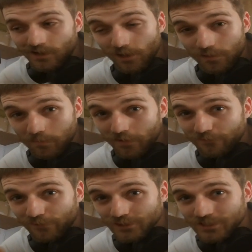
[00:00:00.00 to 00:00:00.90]
Now that my
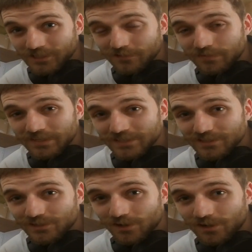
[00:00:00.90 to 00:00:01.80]
faucet has been
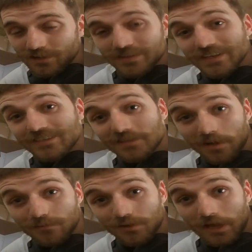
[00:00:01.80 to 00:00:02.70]
installed, it's
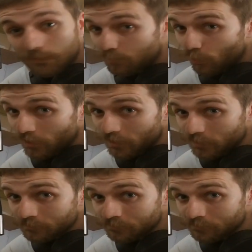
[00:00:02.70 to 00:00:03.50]
time to get a boiler.